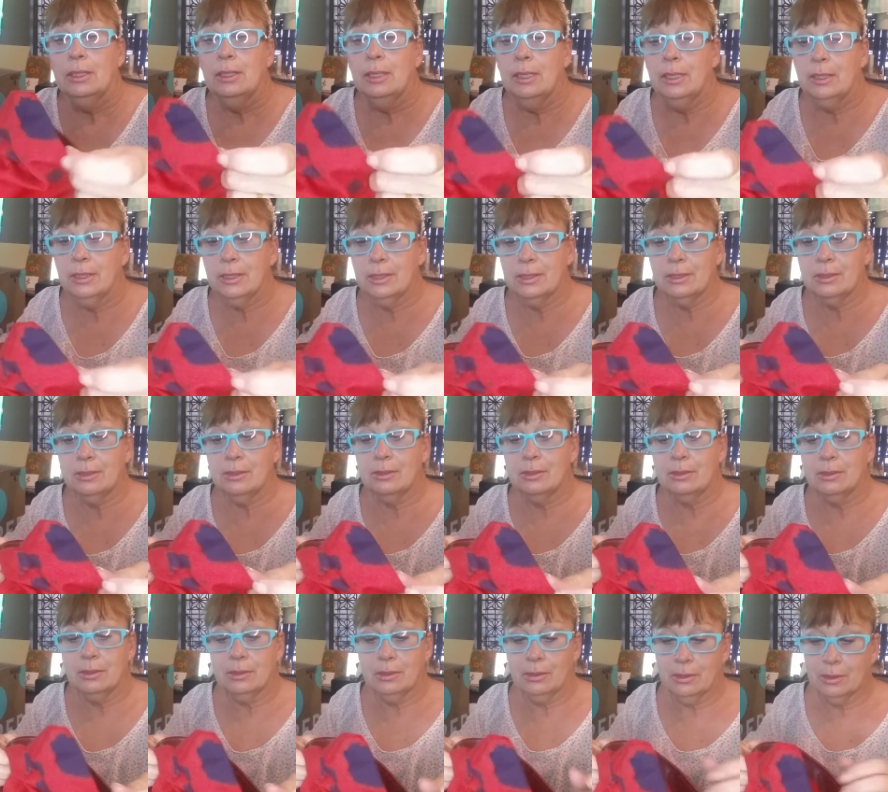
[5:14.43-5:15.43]
Now this
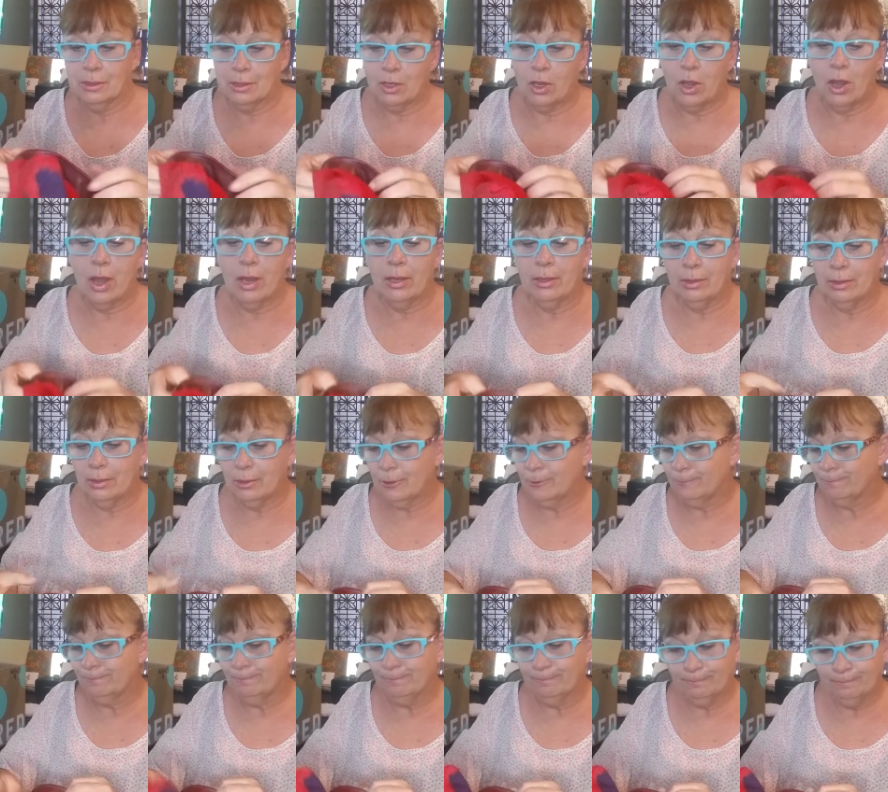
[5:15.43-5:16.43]
is
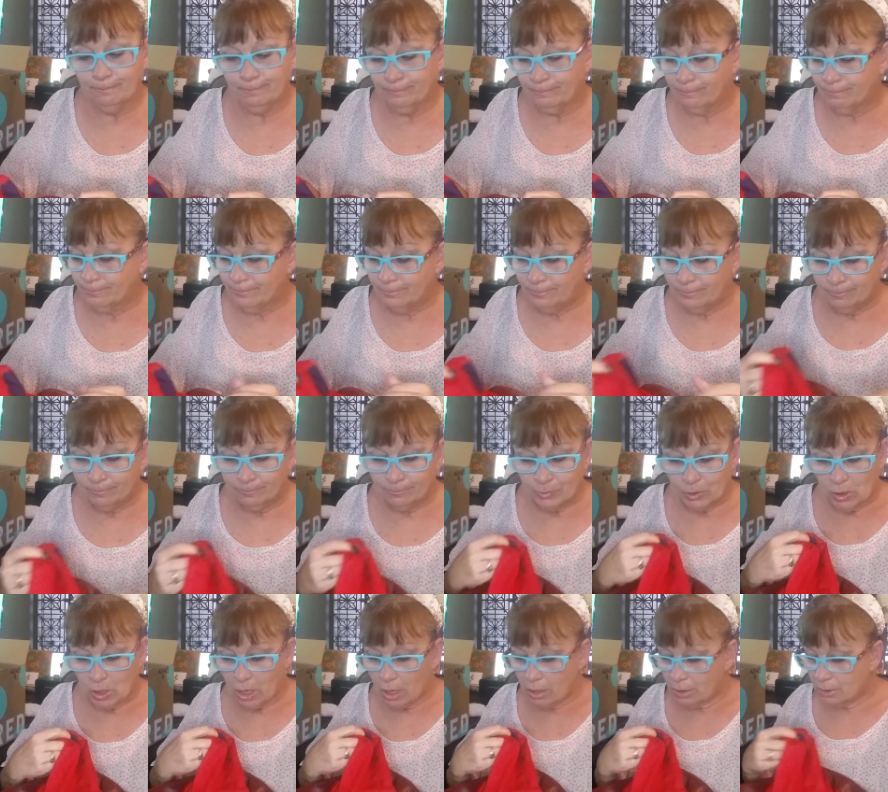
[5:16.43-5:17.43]
cotton,
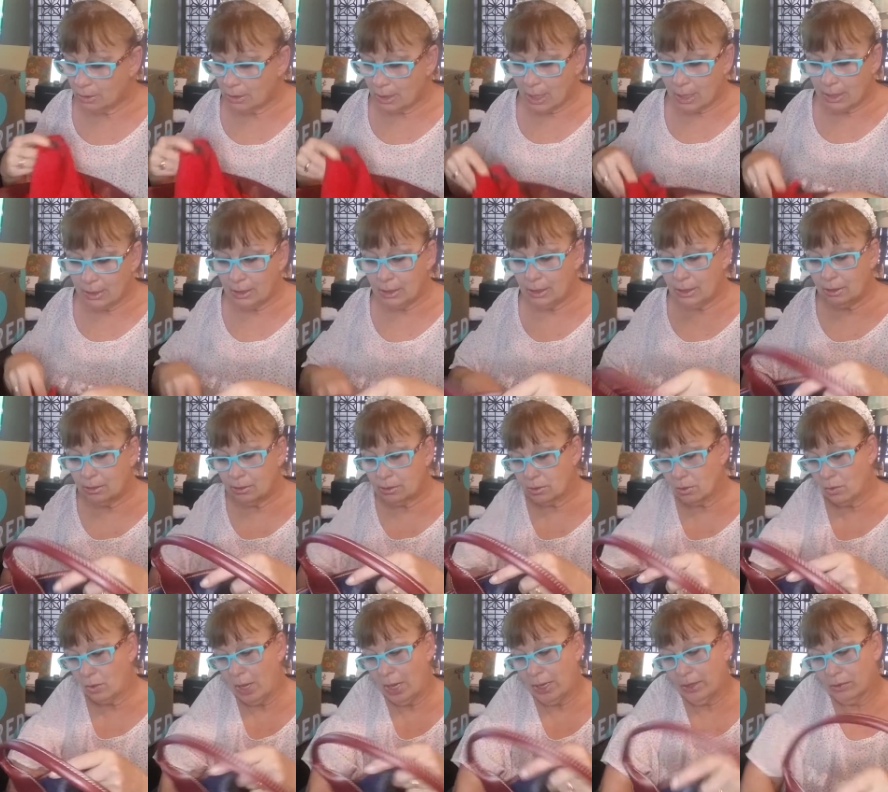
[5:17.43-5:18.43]
cotton lining,
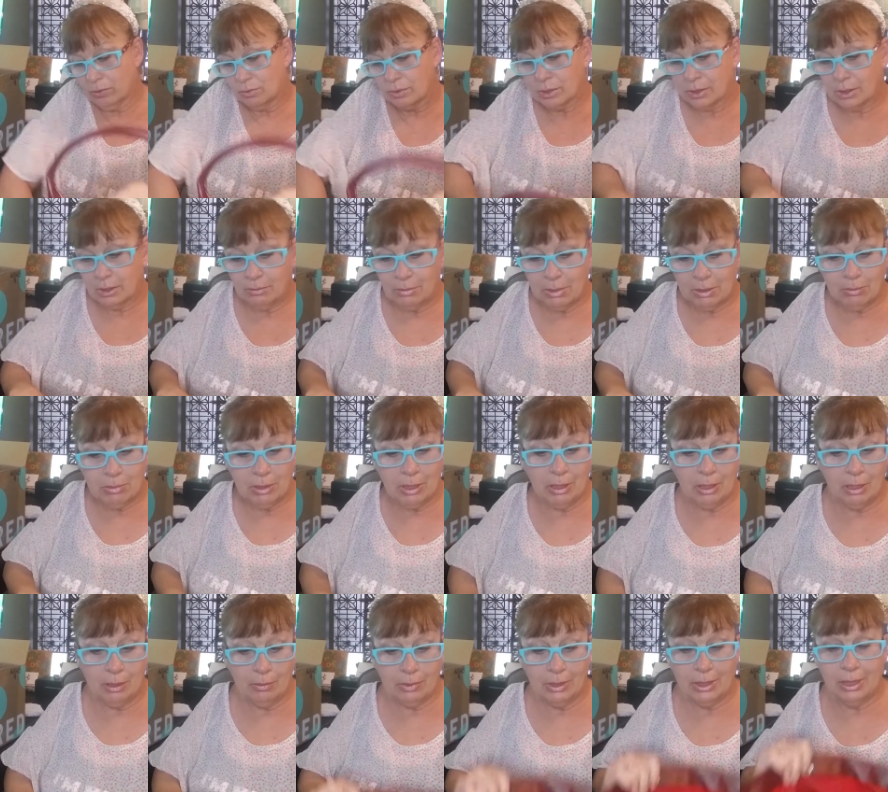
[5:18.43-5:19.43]
so I don't see me
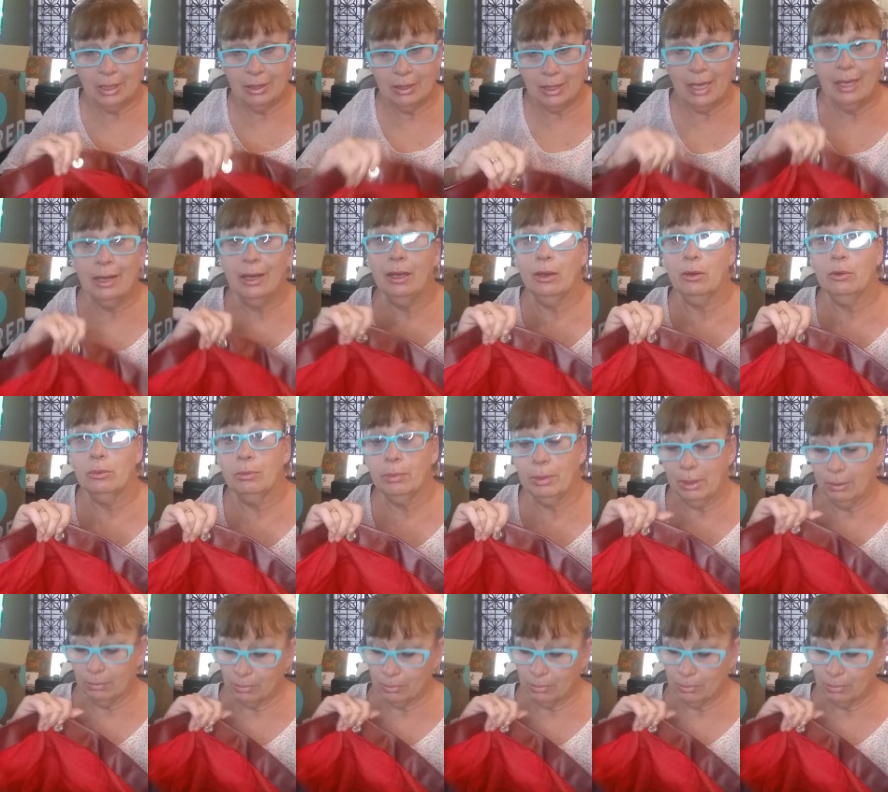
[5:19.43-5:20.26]
being able to get that out, but